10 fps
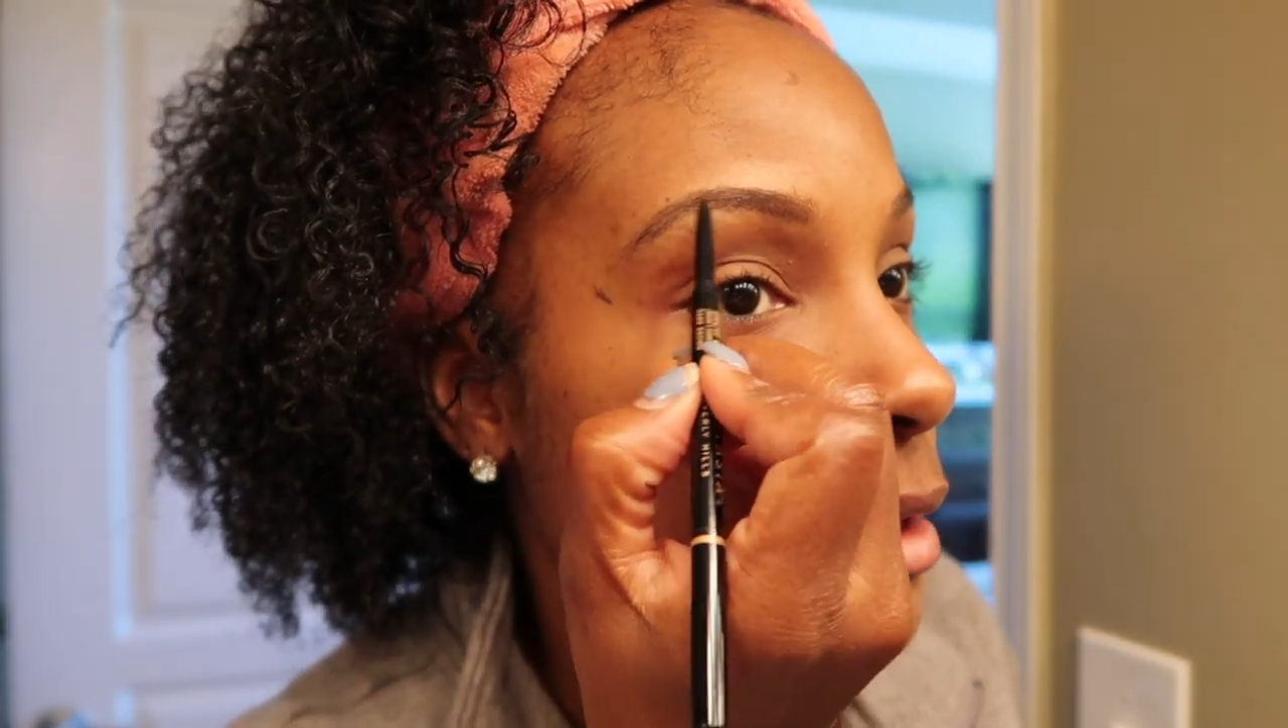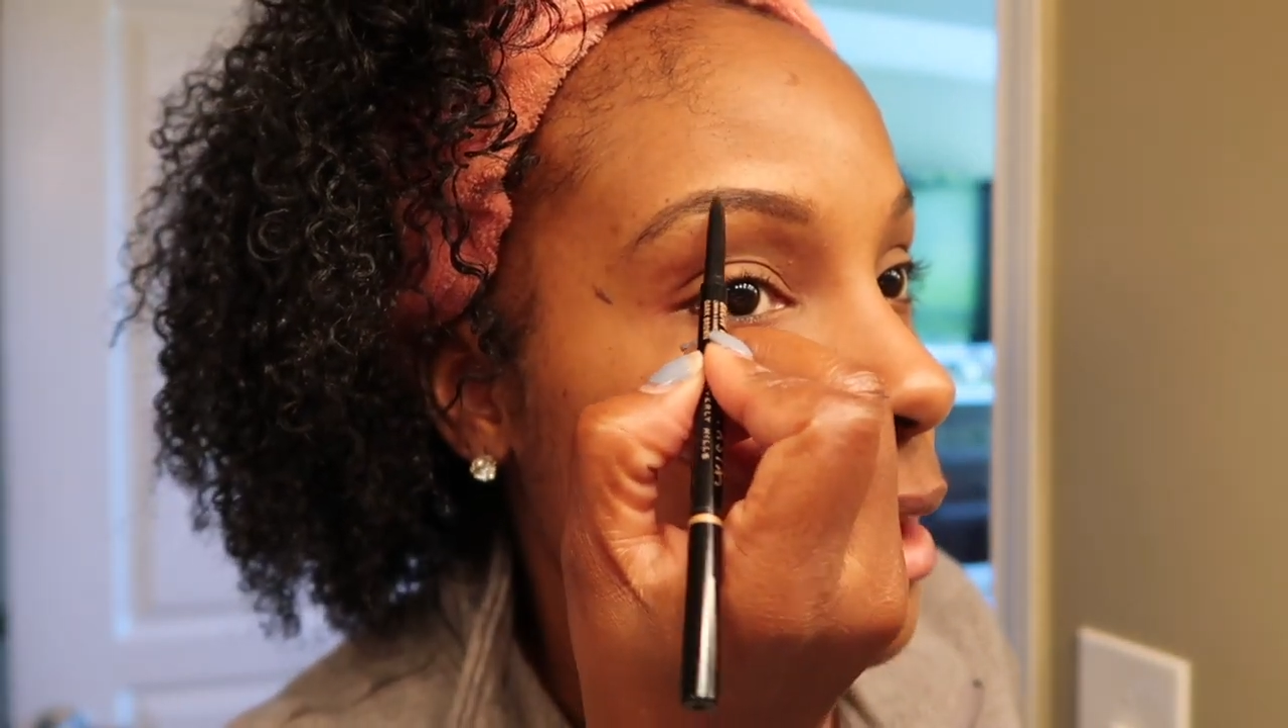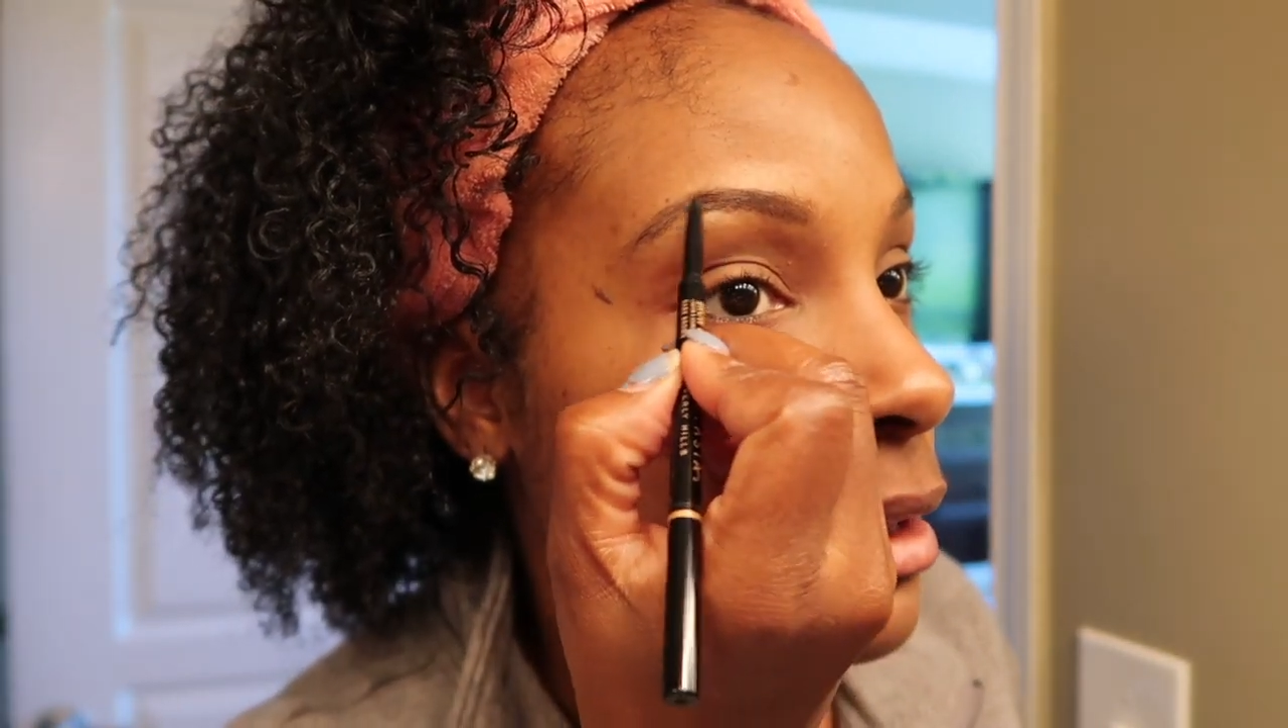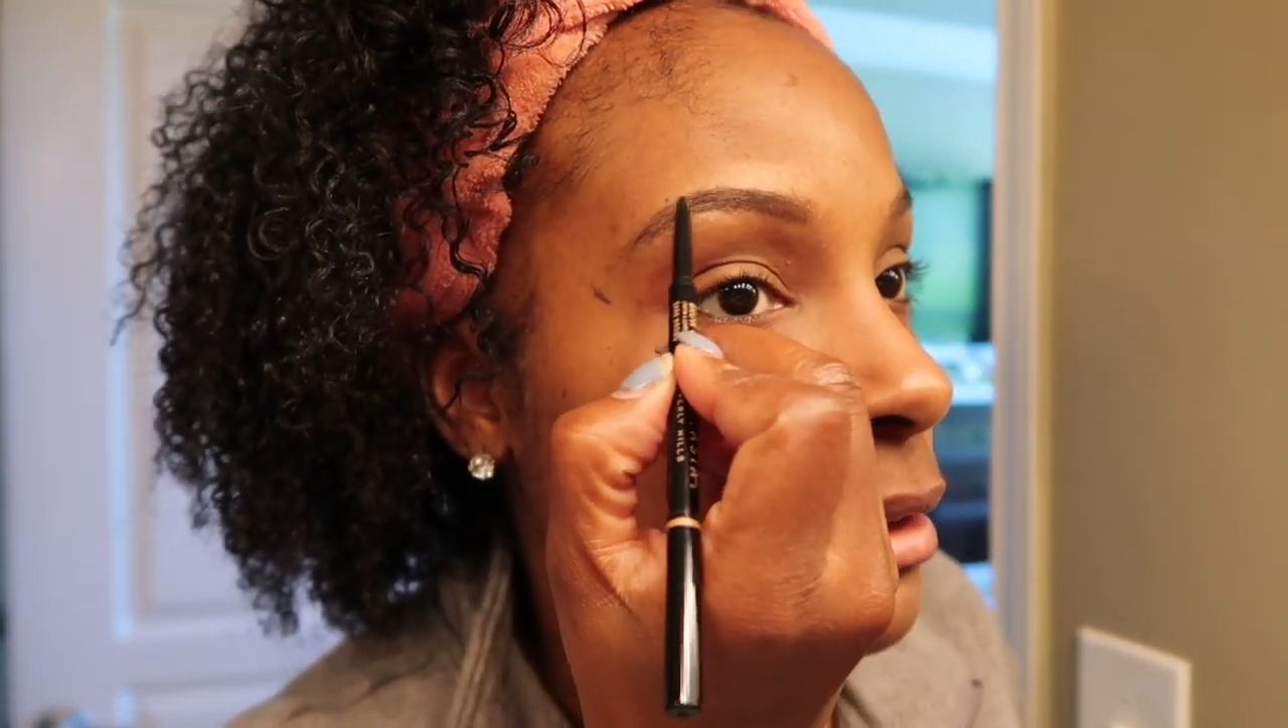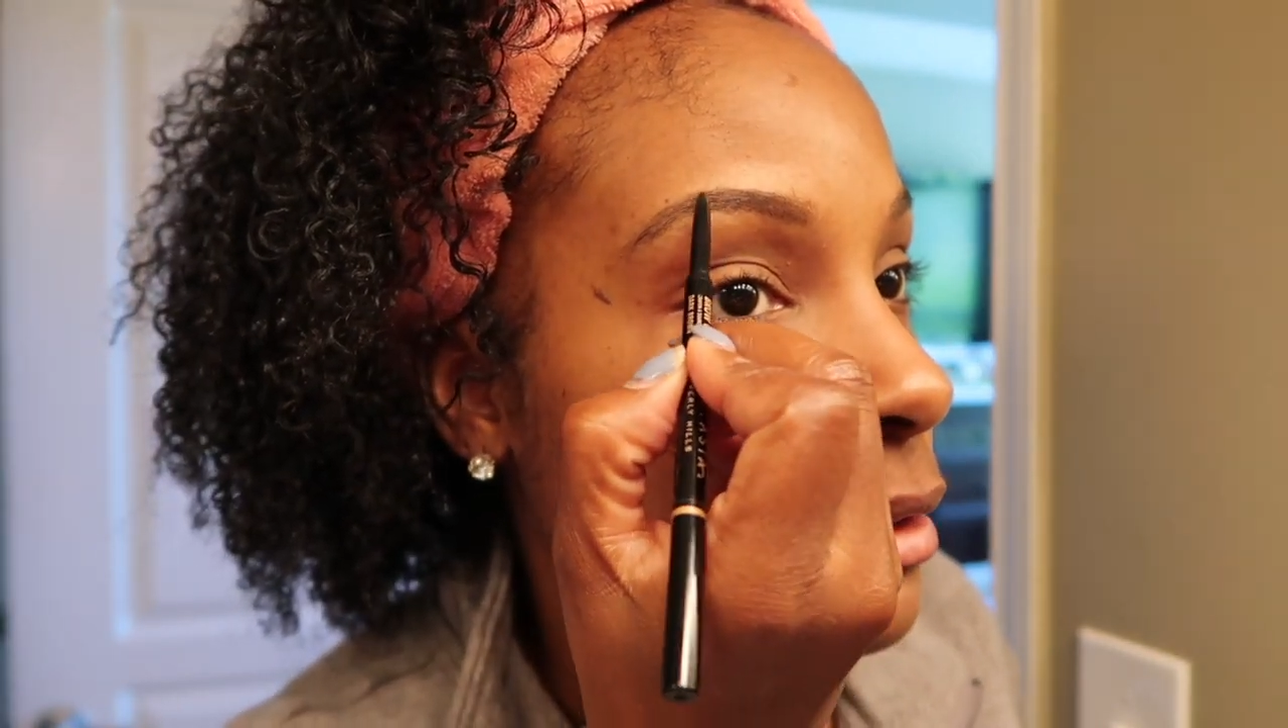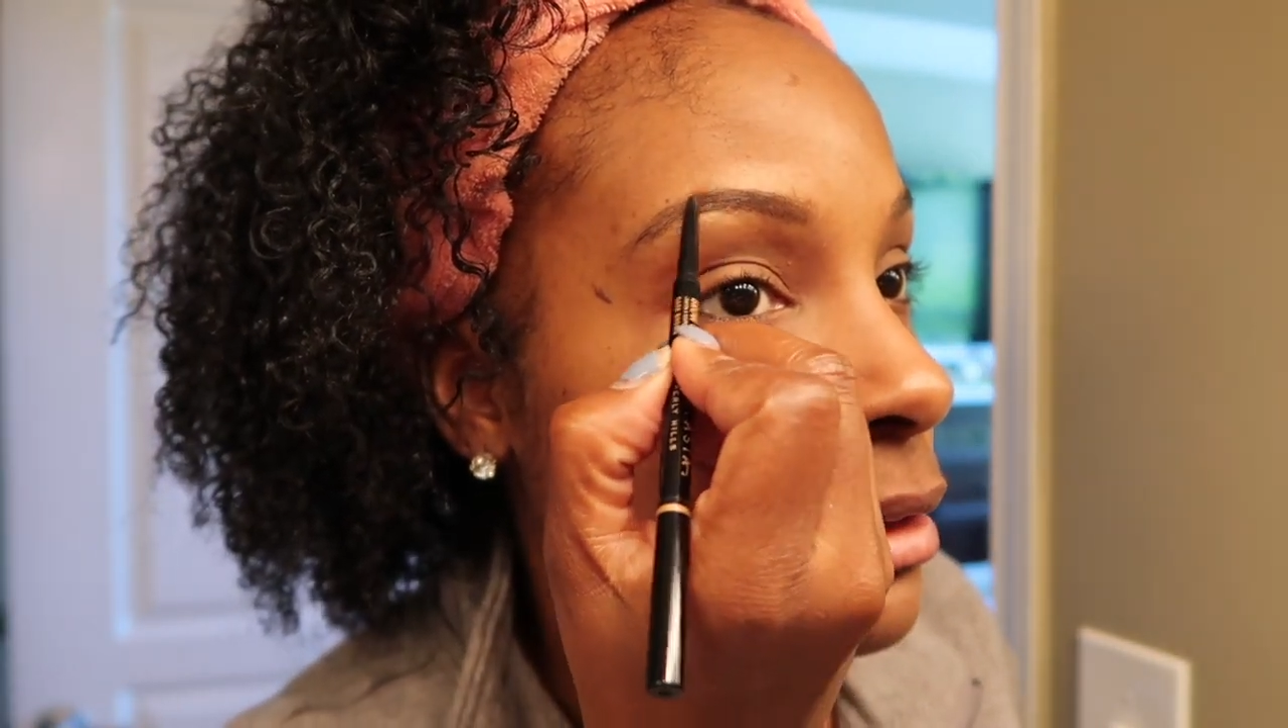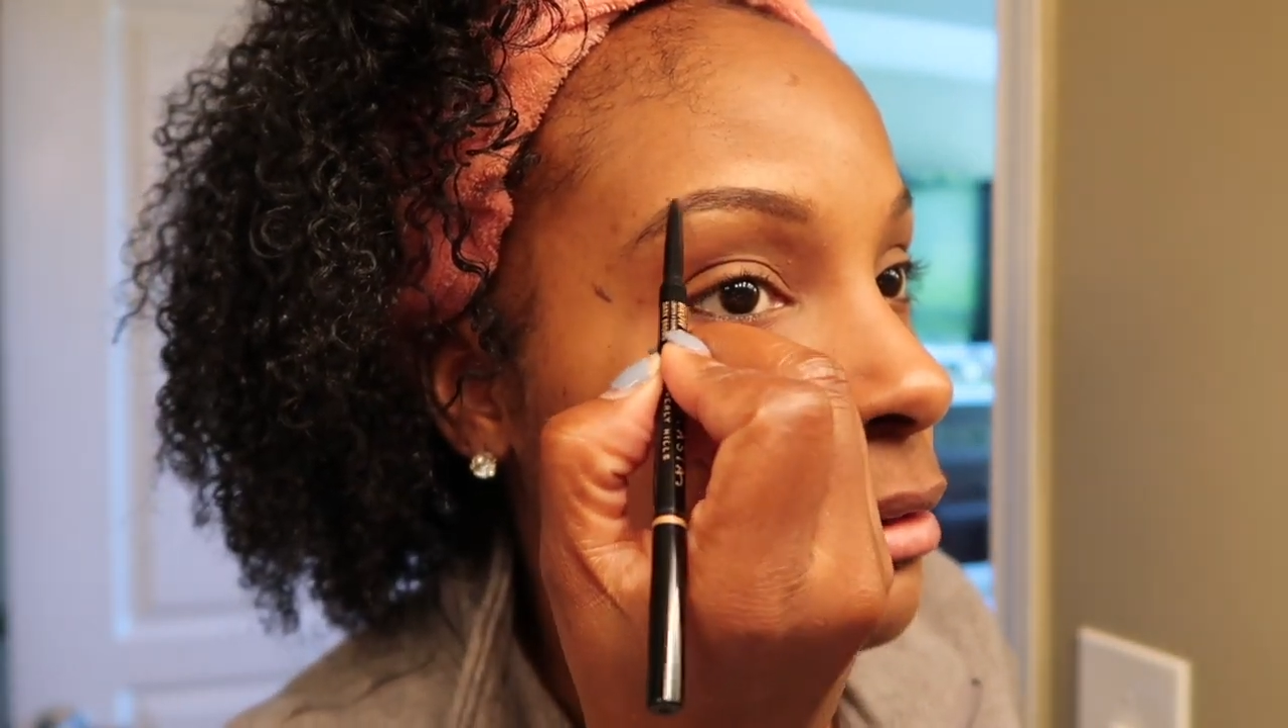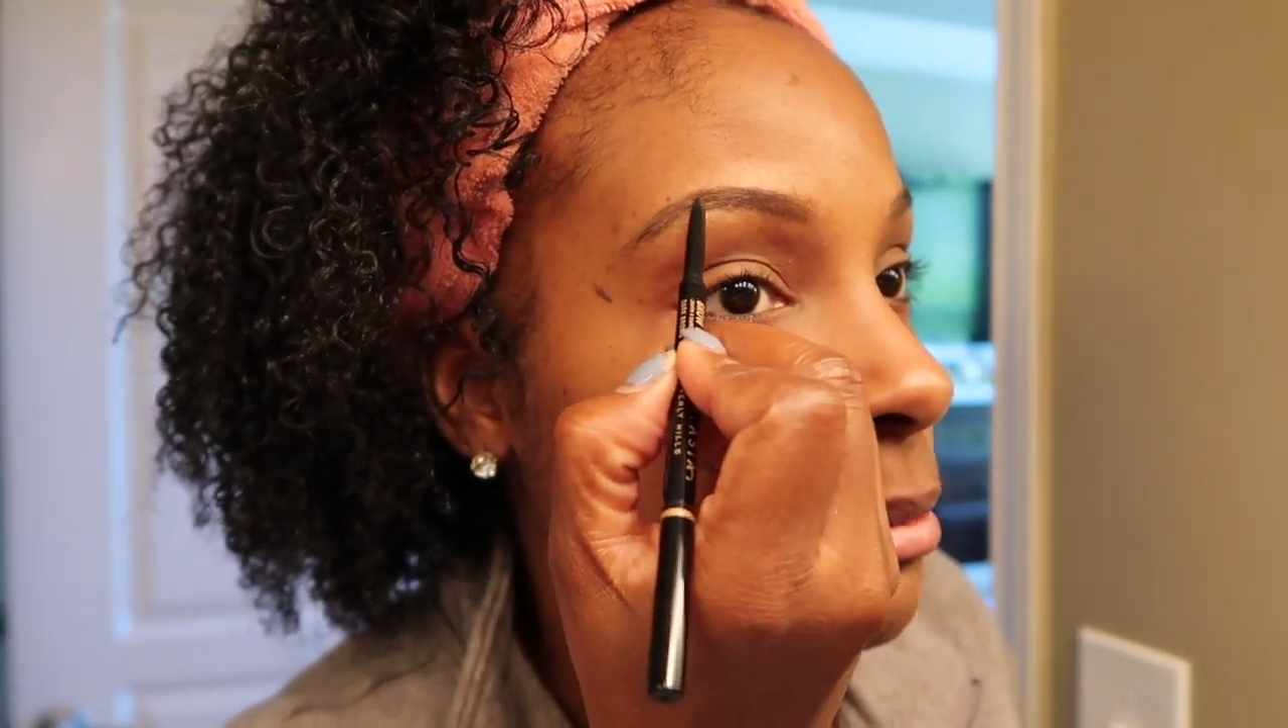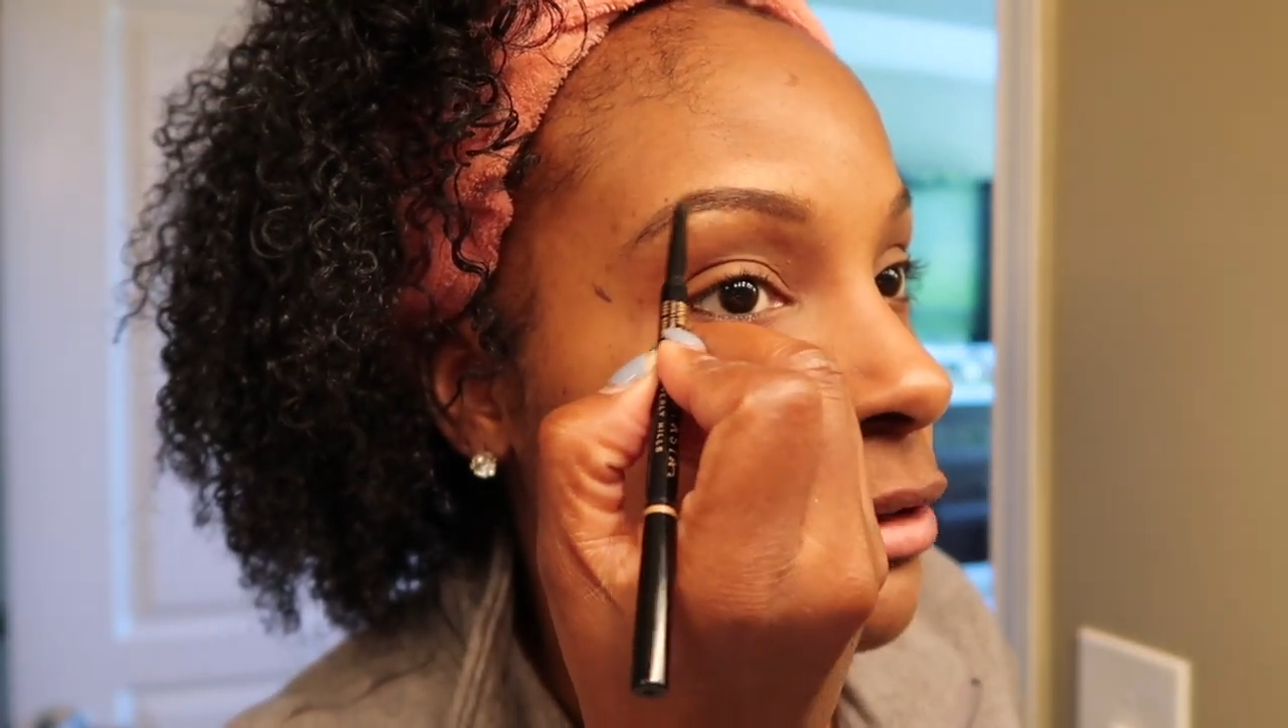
that a little